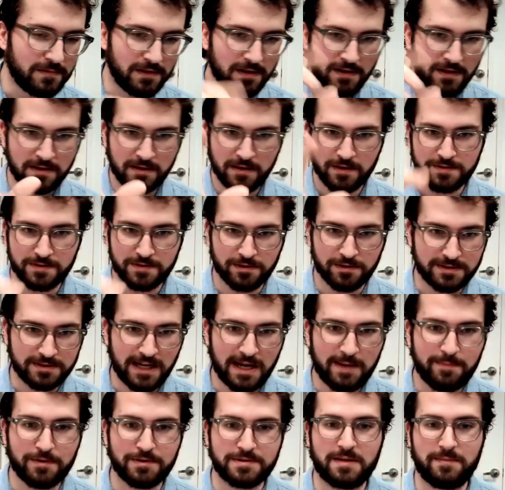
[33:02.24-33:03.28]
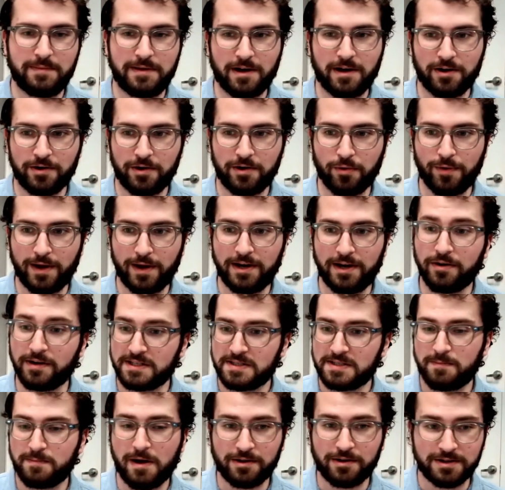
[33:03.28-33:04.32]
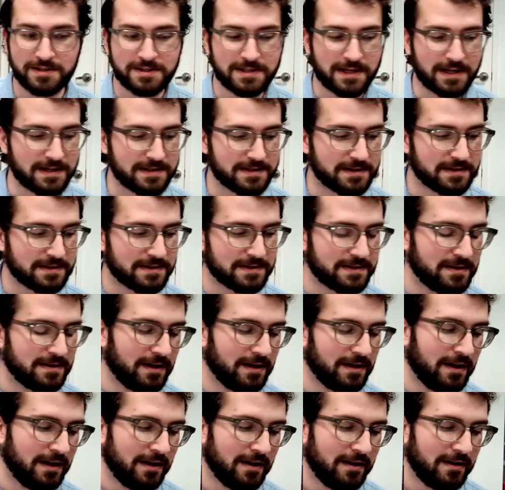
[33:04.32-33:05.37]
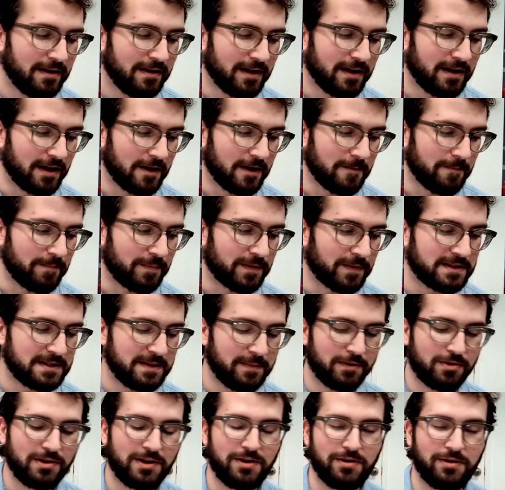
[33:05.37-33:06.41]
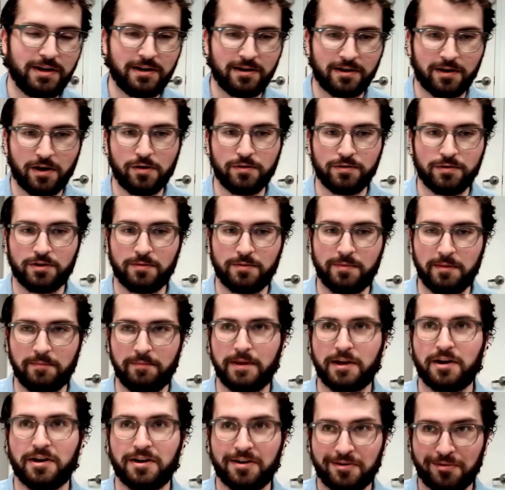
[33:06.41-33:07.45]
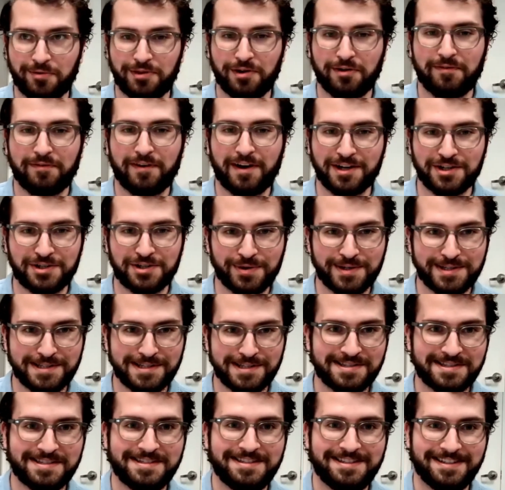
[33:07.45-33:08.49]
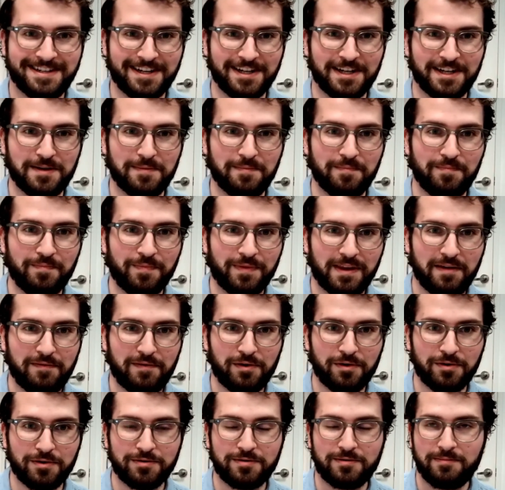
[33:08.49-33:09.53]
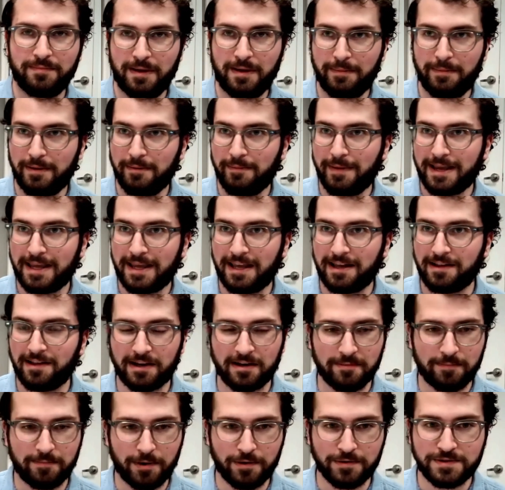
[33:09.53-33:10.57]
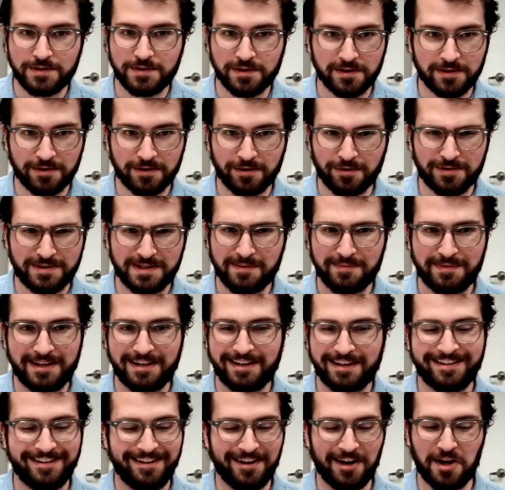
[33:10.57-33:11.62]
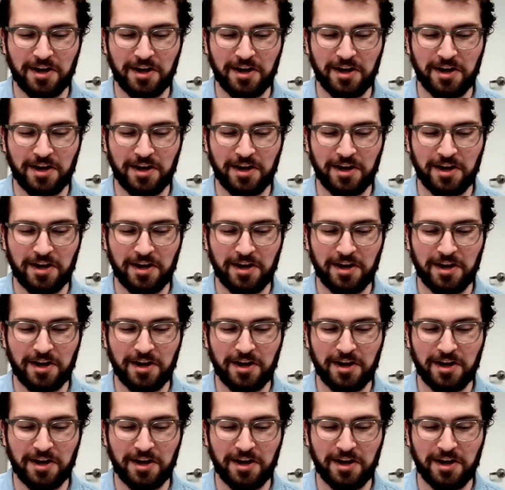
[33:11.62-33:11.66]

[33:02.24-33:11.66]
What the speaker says: those little tapers can be hard to render at smaller sizes. Typically, you need to go a little bit bigger with your font choices if you're maybe making like a poster or something